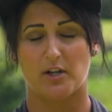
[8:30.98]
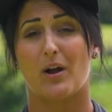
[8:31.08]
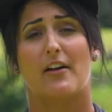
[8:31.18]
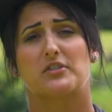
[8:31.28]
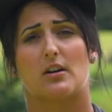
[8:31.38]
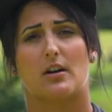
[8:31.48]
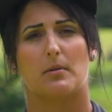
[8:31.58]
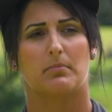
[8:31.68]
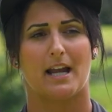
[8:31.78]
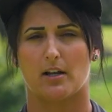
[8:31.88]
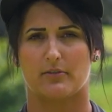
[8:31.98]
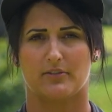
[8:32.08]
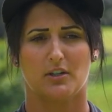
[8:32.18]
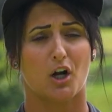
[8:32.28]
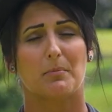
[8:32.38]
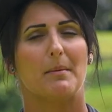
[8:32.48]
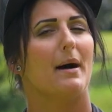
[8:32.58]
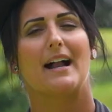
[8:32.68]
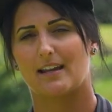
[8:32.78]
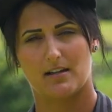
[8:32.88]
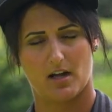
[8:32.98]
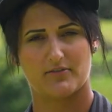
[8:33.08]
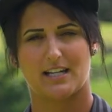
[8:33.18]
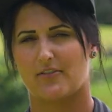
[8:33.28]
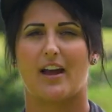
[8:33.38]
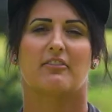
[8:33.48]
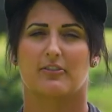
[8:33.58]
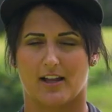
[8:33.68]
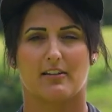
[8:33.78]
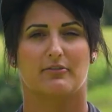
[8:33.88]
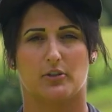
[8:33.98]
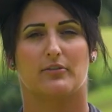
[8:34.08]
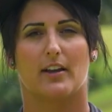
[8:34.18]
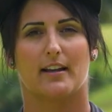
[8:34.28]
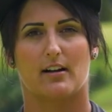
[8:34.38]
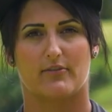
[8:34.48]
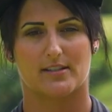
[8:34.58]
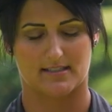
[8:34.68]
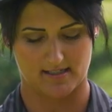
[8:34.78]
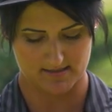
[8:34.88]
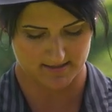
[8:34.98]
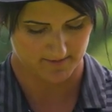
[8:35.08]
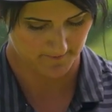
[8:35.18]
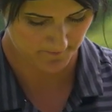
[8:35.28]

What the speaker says: I don't have to kind of hurt my body enough to get that full flight of this disc.